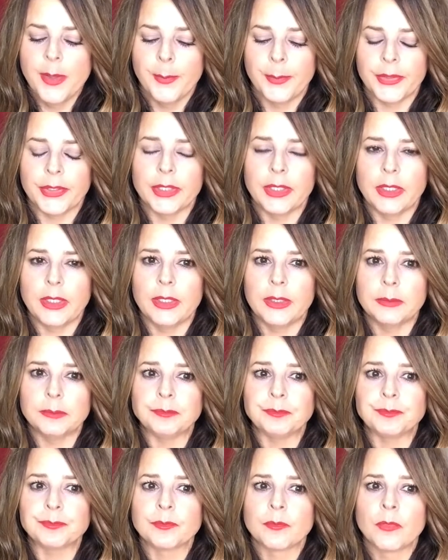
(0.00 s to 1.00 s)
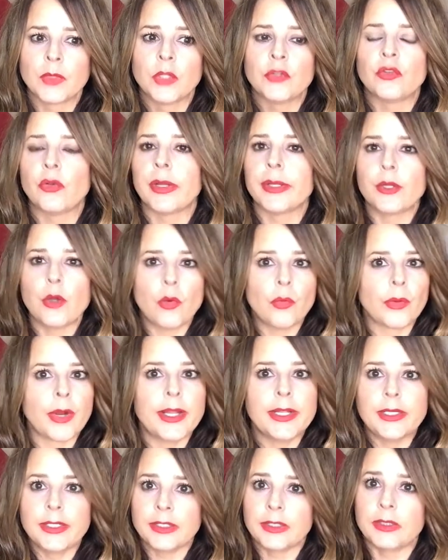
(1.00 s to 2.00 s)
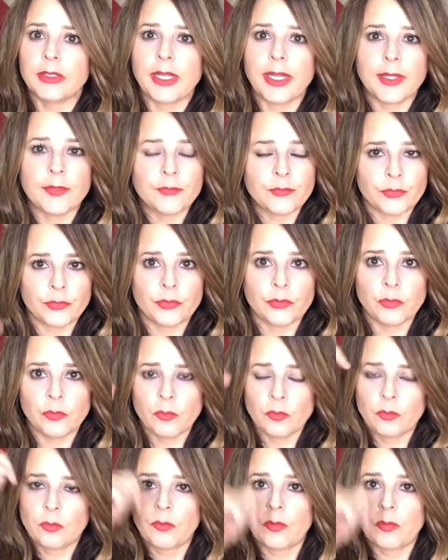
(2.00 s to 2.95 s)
But so I go right in after